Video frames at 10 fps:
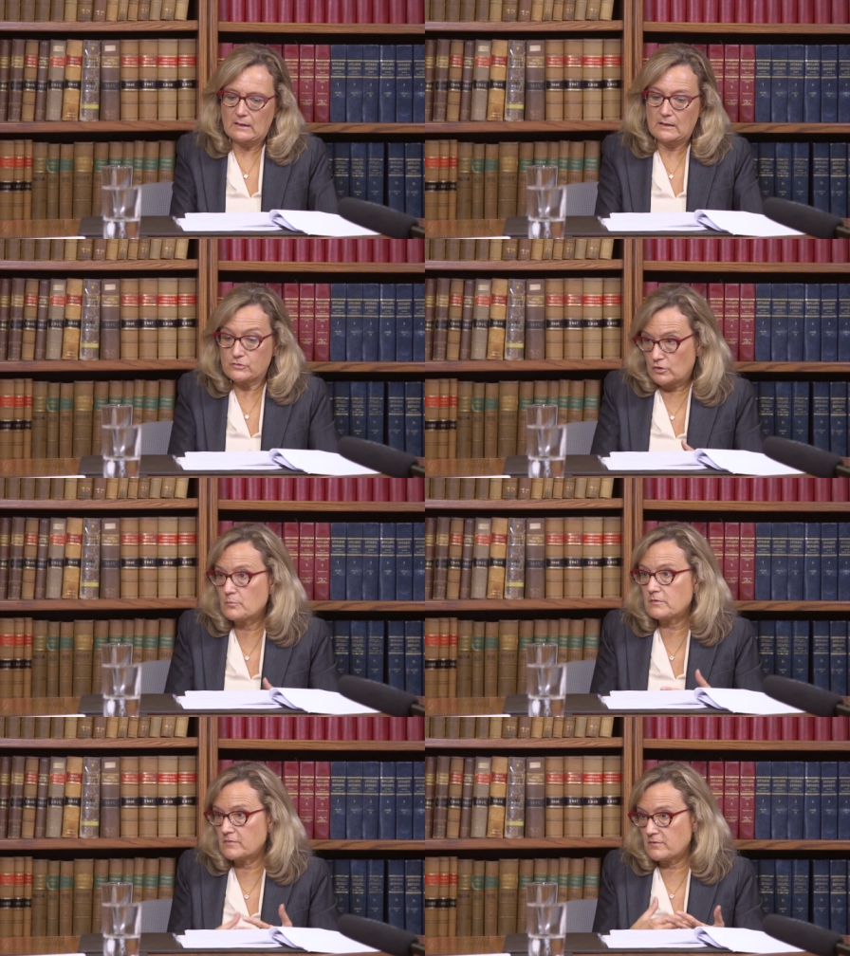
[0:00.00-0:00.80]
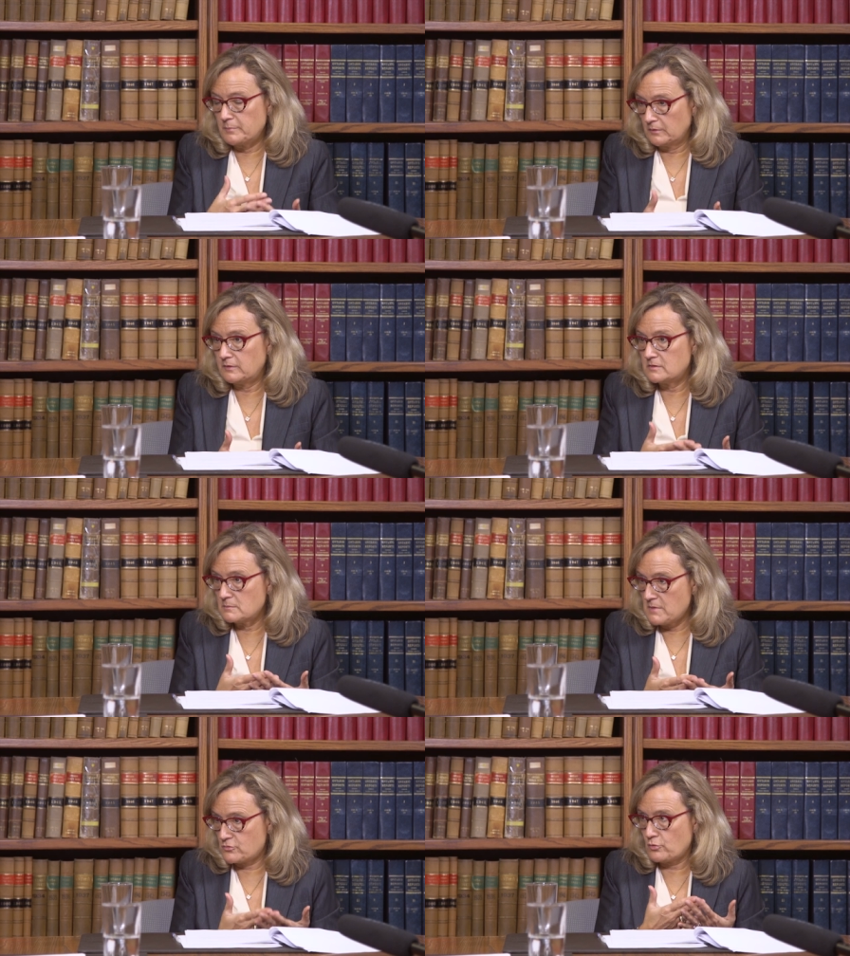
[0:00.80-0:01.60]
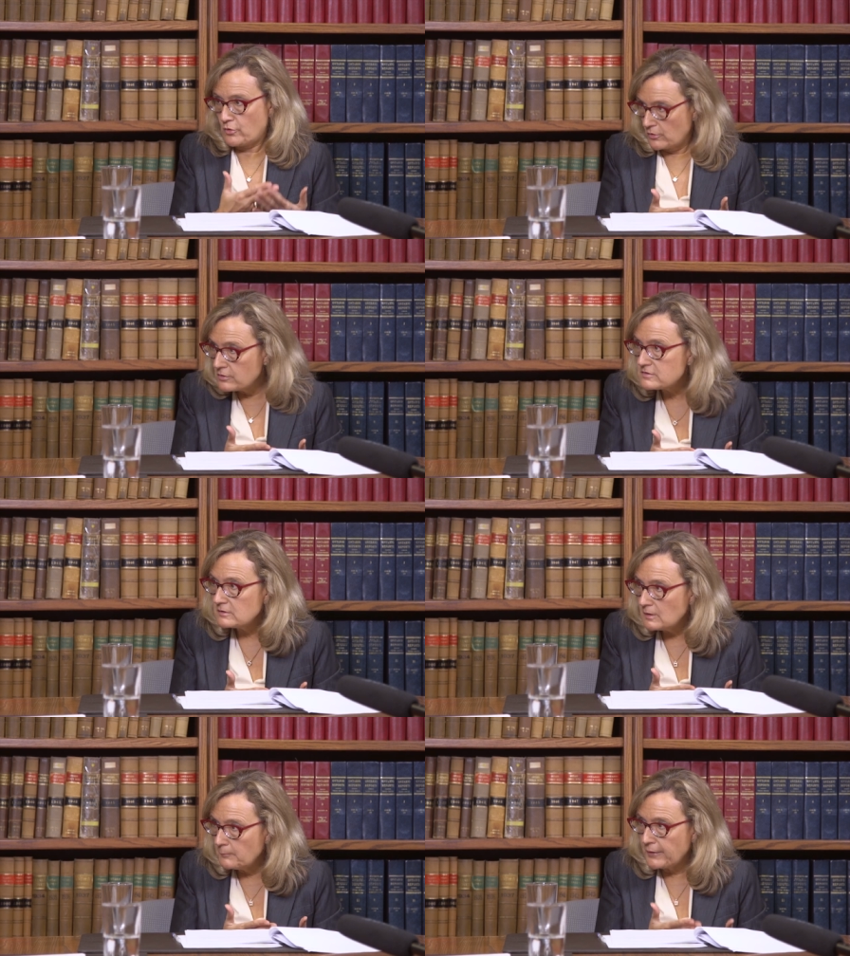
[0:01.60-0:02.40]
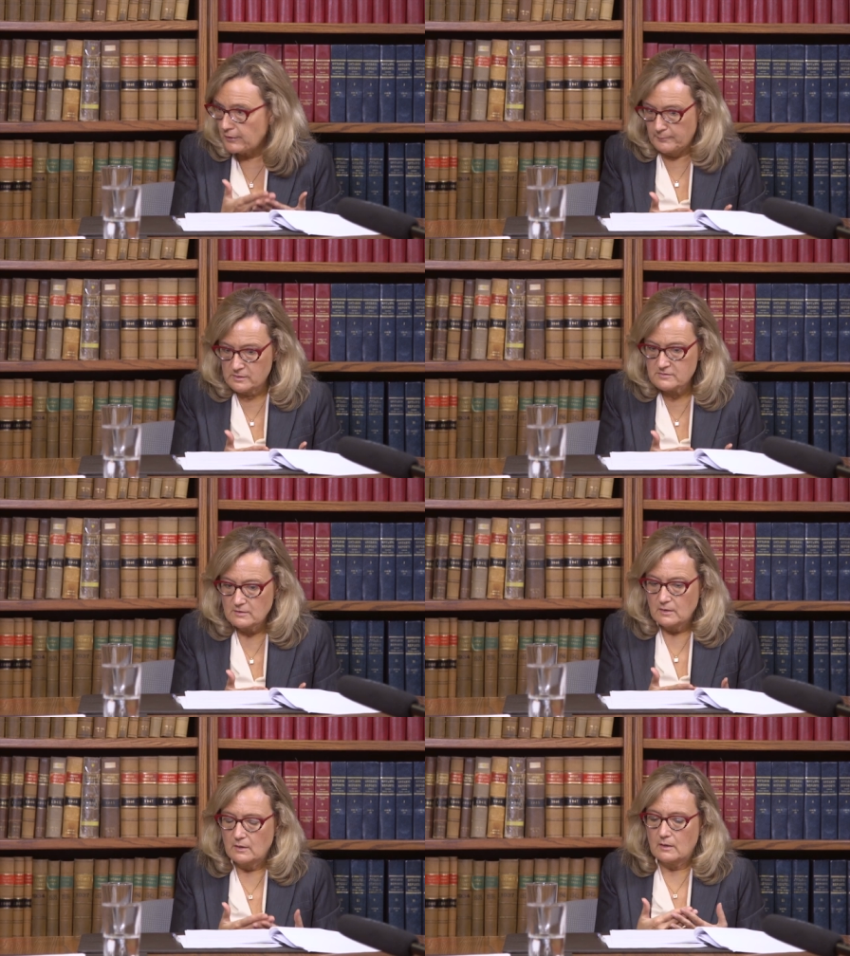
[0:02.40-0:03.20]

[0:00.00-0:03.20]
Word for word: in terms of its ability to measure current impairment,